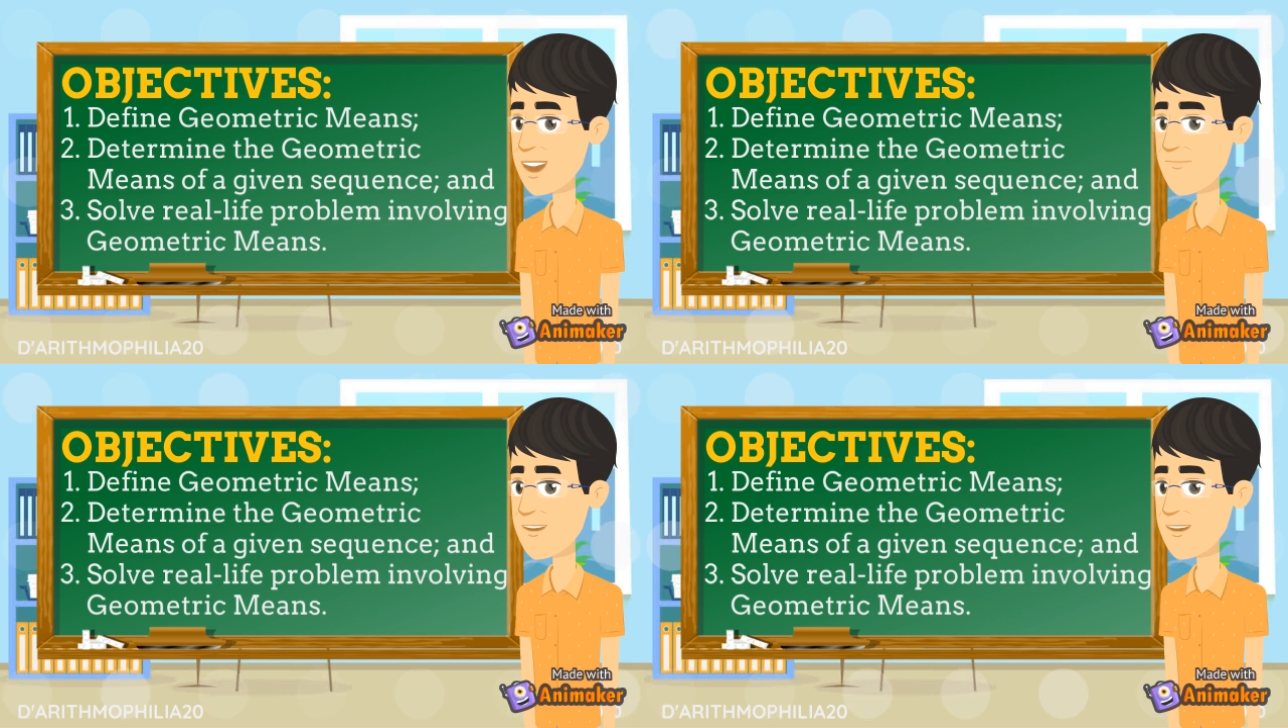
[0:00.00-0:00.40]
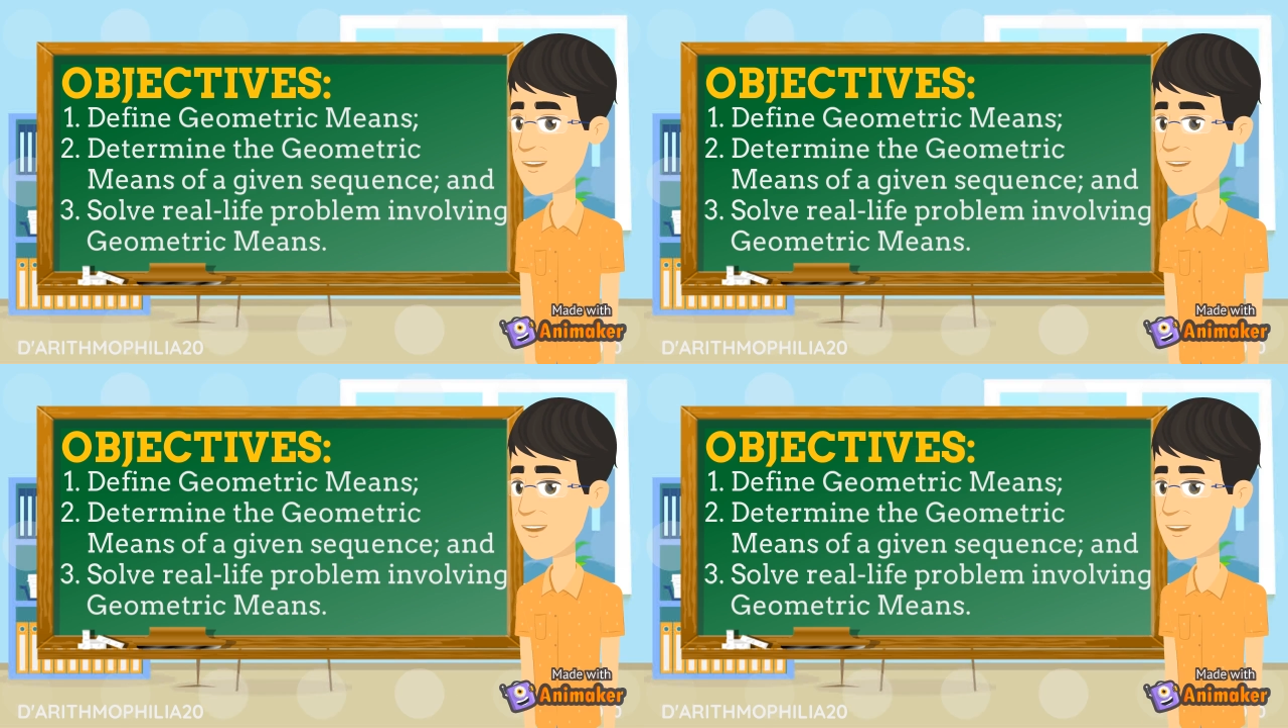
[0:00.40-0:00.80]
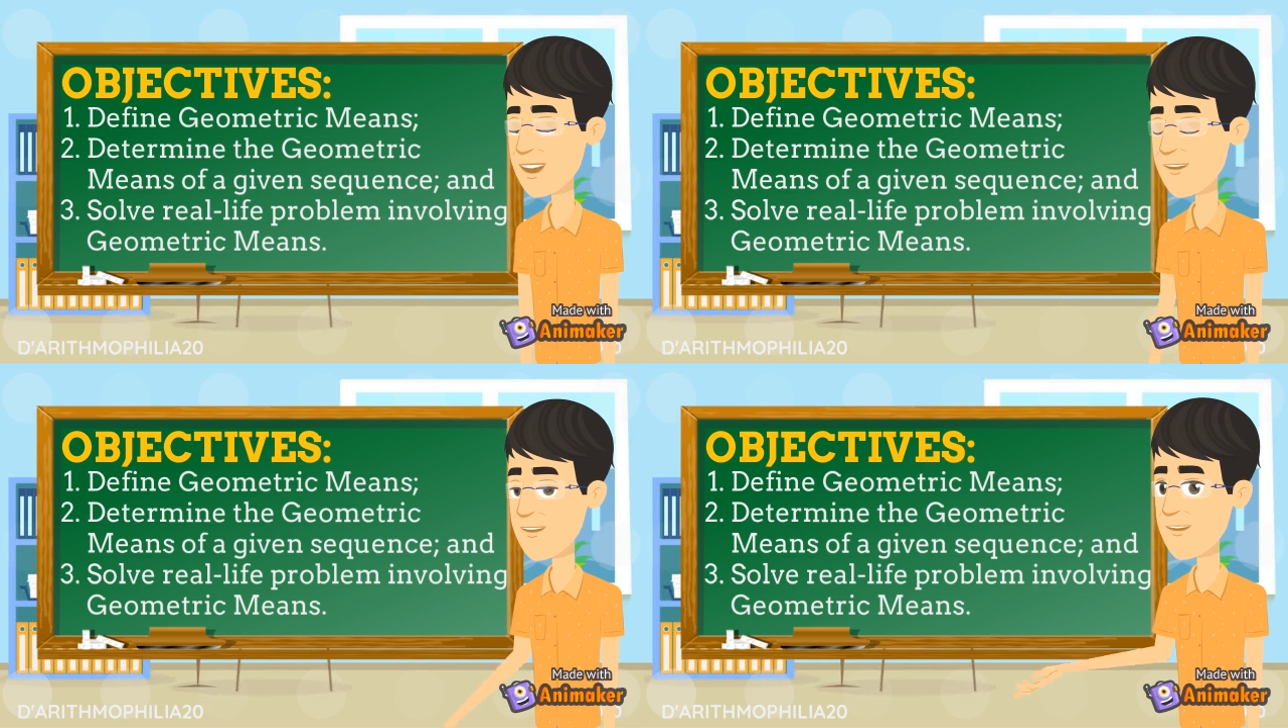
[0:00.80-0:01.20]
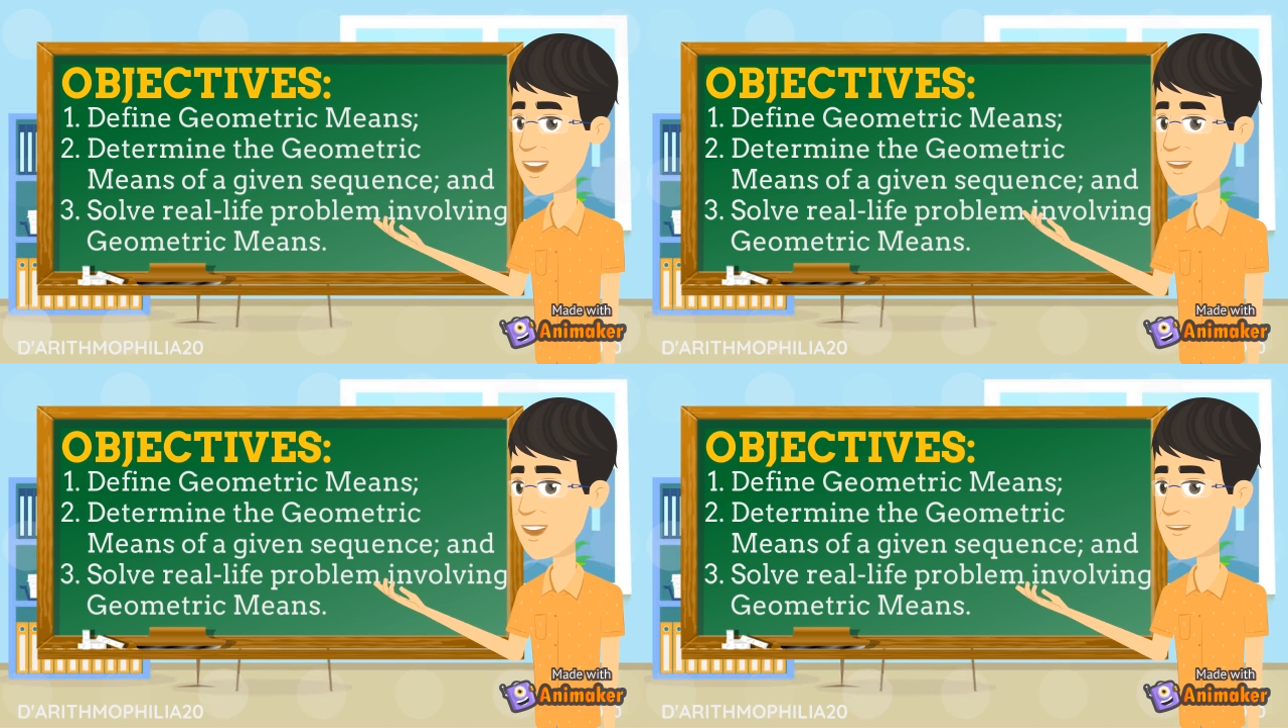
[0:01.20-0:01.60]
determine the geometric
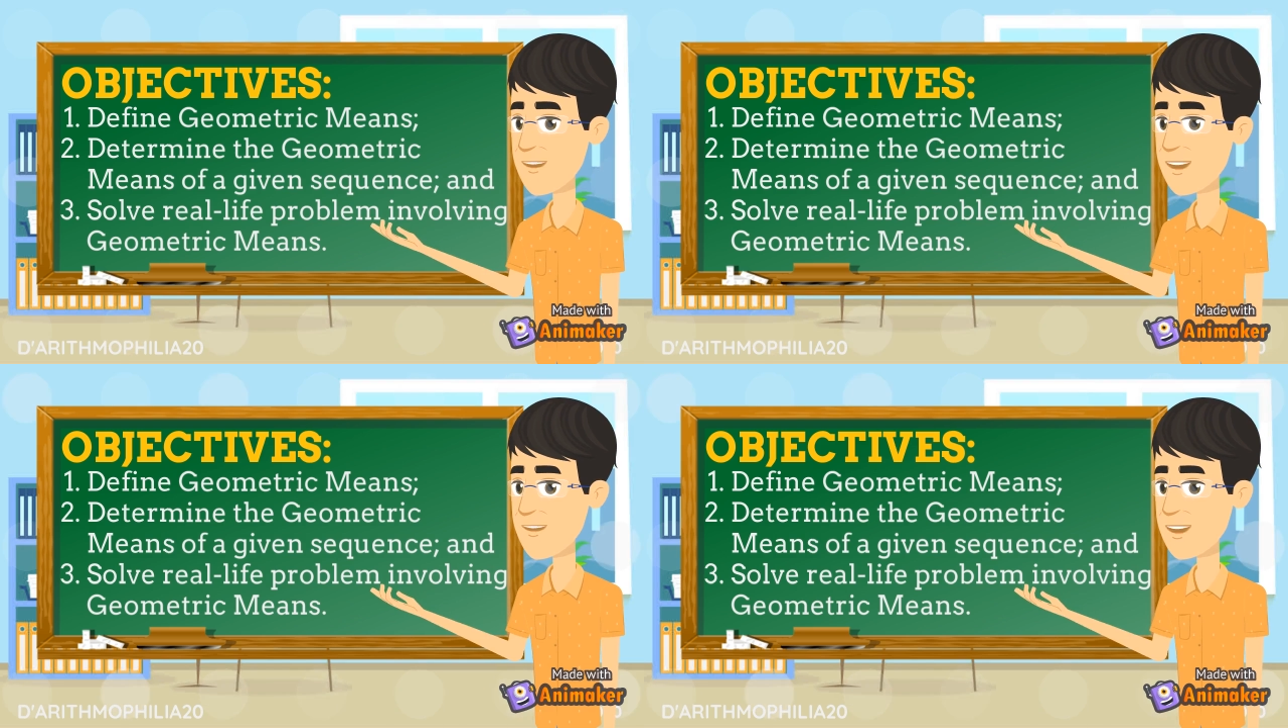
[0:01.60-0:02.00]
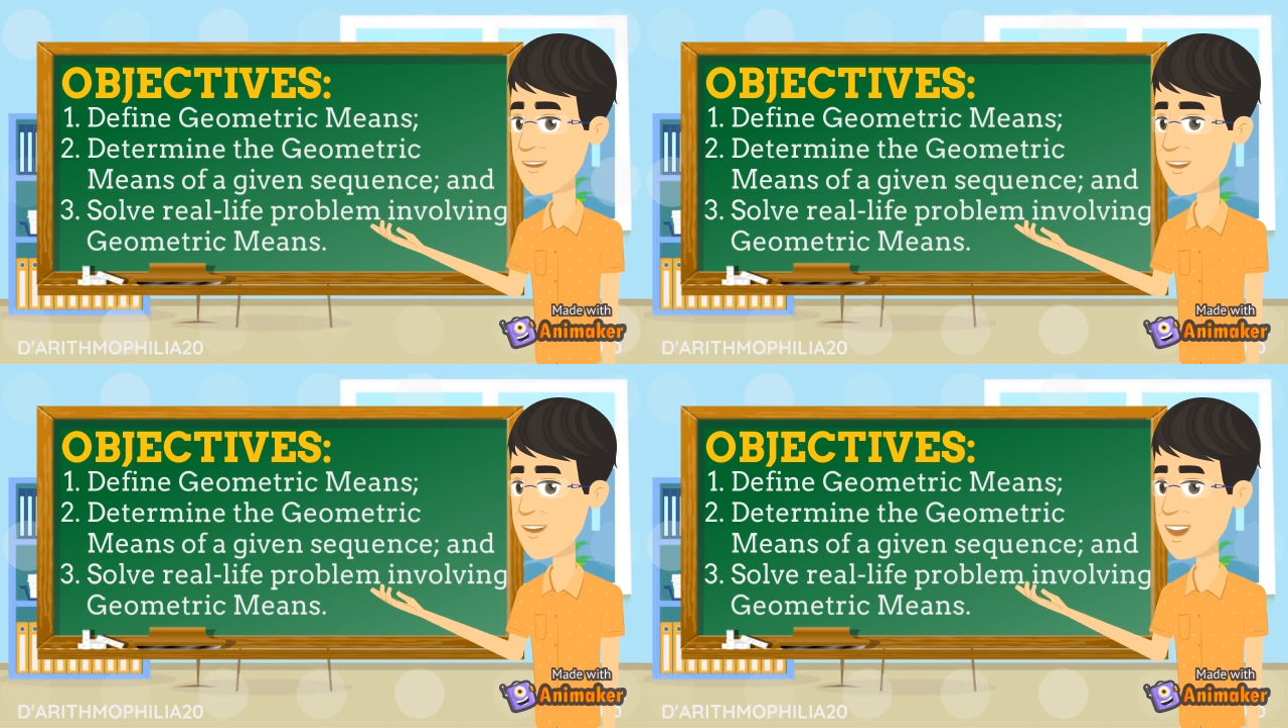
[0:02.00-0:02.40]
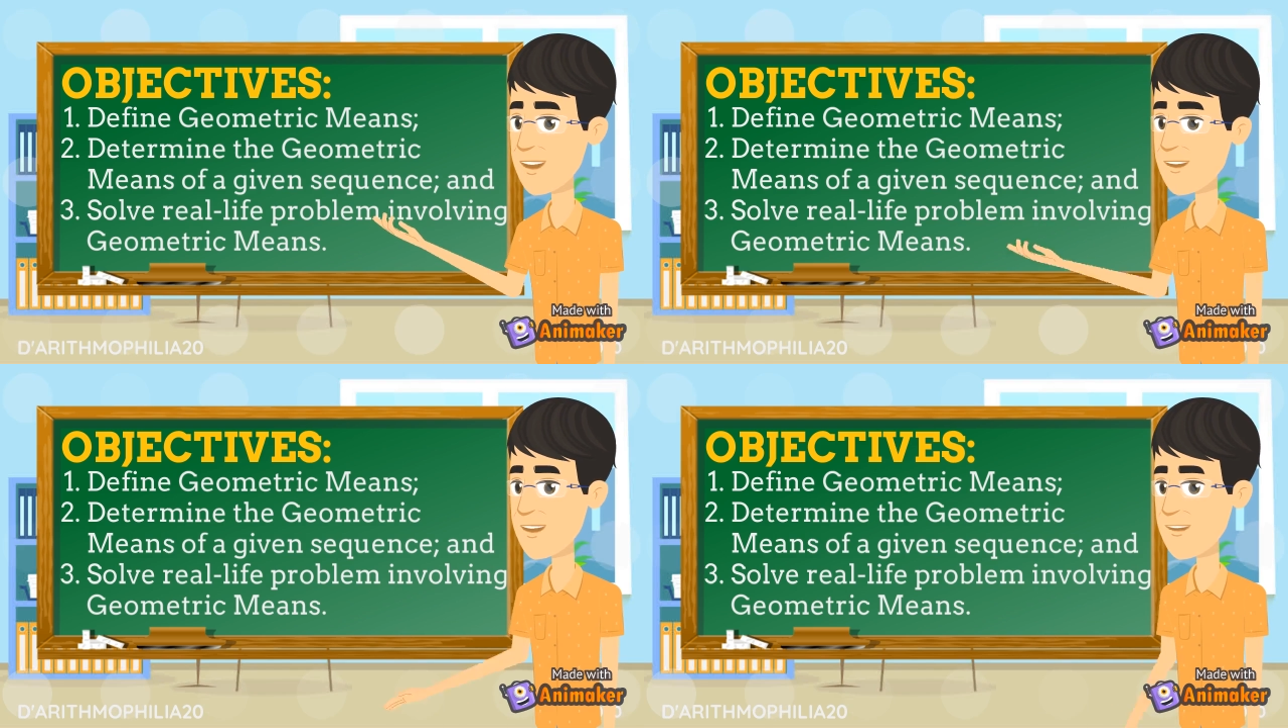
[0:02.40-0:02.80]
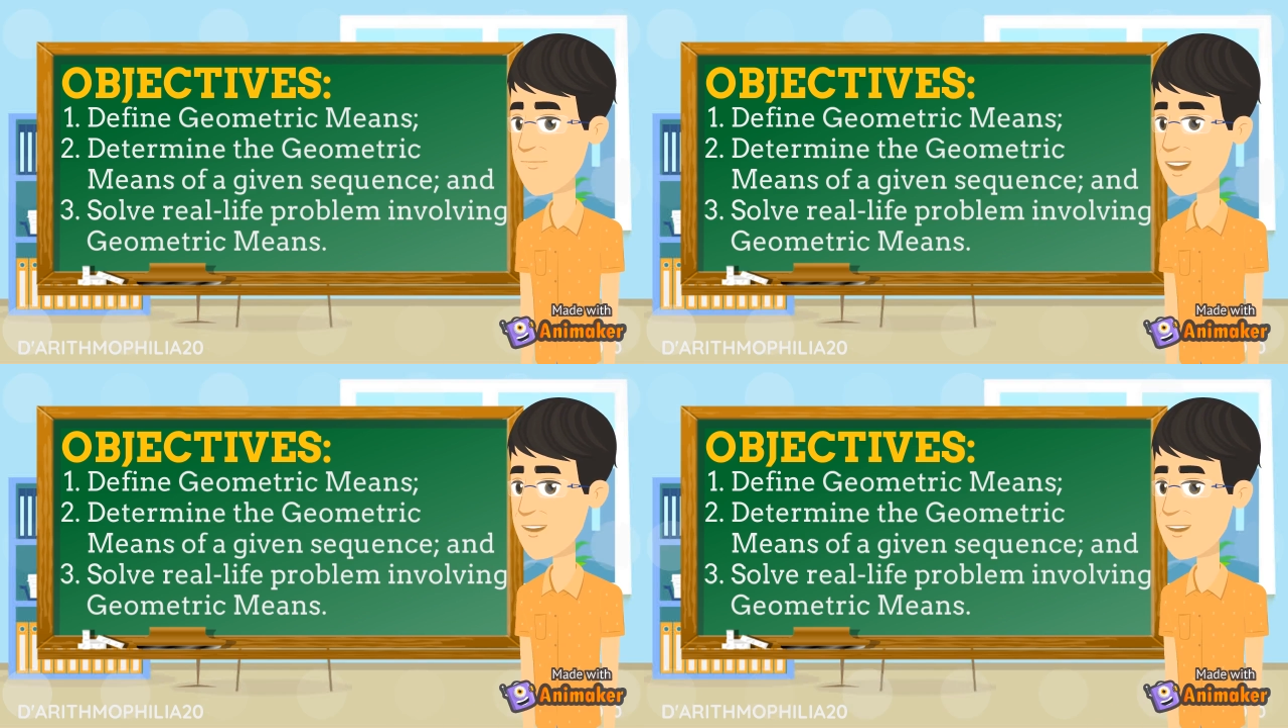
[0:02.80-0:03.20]
means of a given sequence,
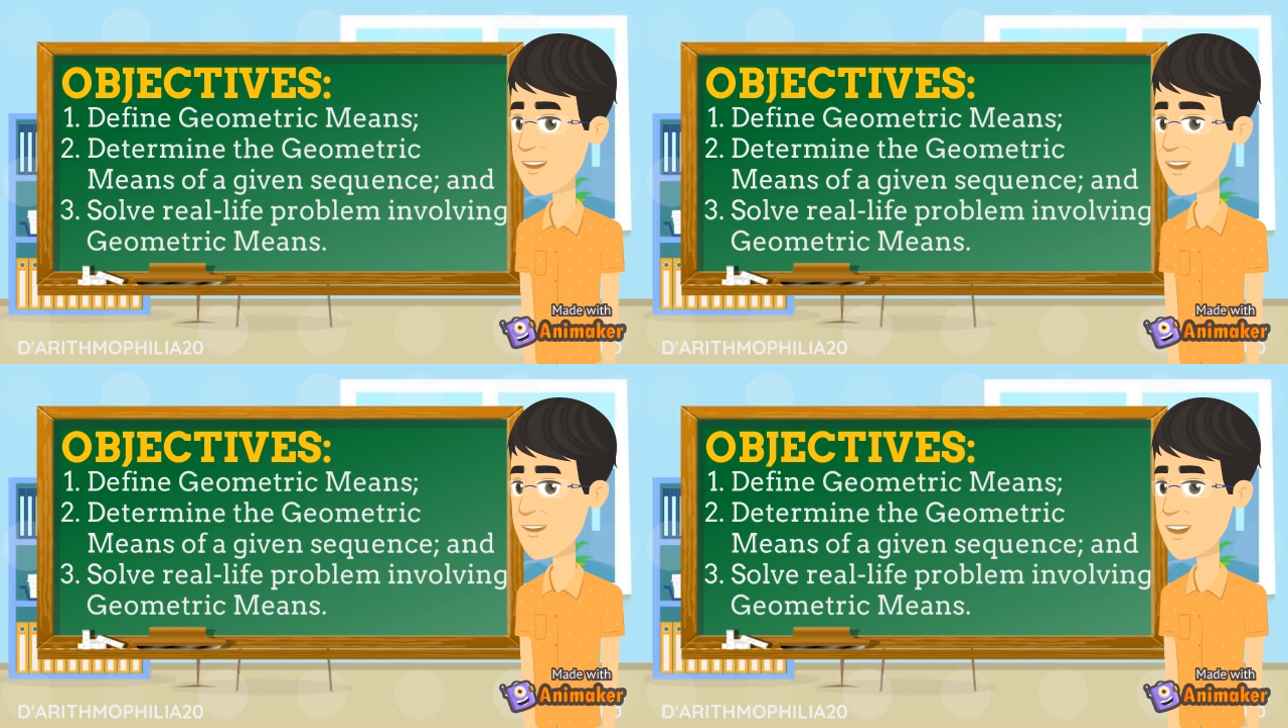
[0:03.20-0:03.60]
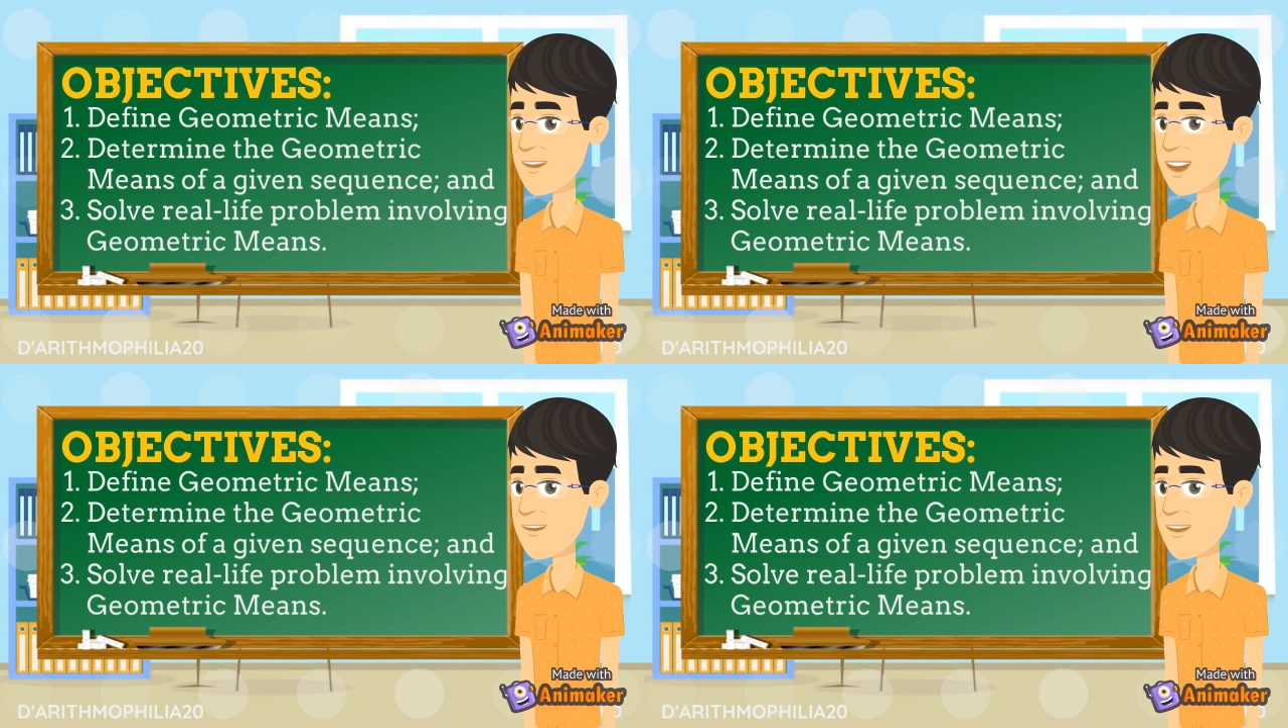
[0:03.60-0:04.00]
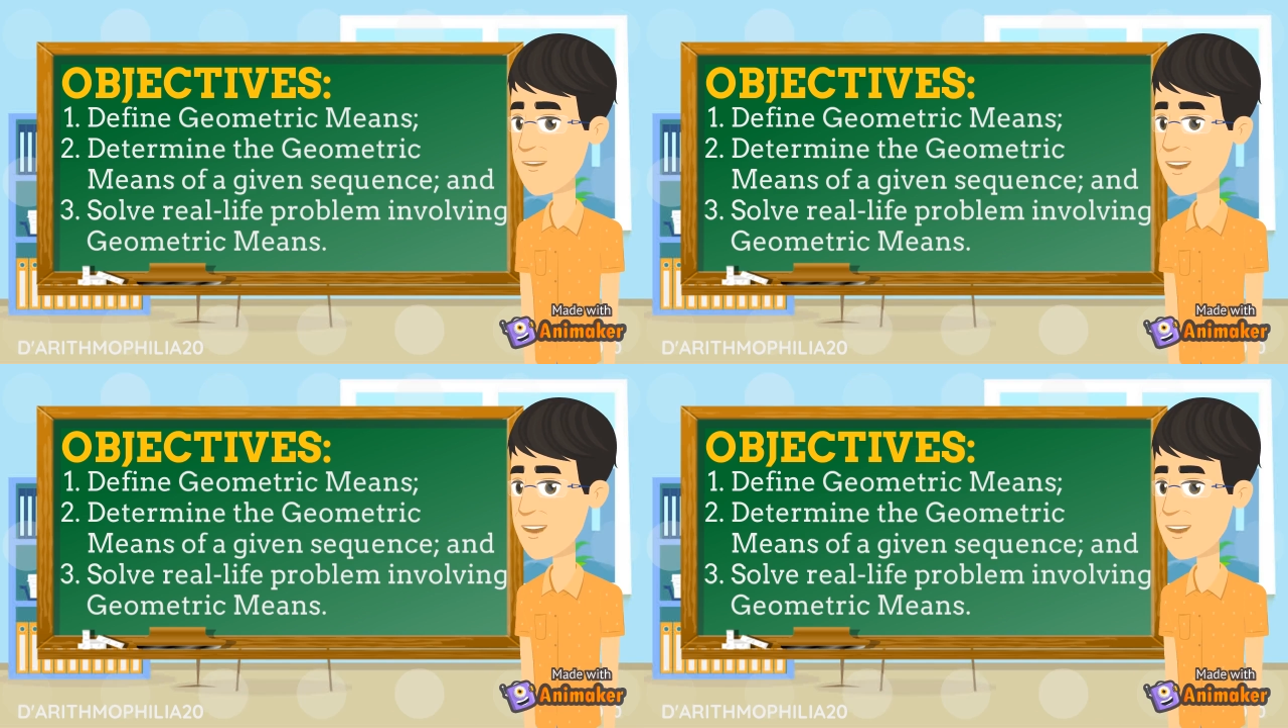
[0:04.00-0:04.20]
and lastly, solve